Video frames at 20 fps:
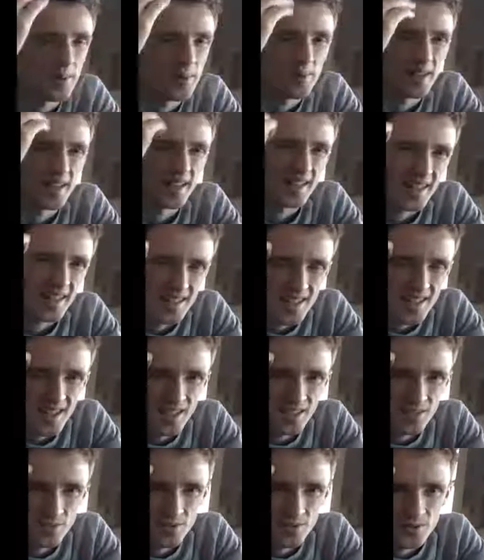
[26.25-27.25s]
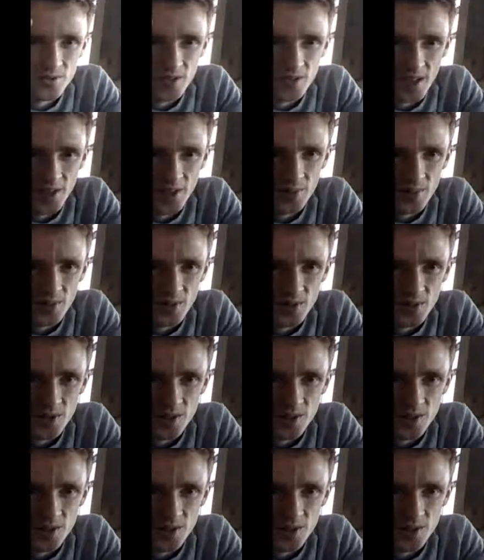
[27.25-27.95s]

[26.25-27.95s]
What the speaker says: But I mean, like that's kind of elementary.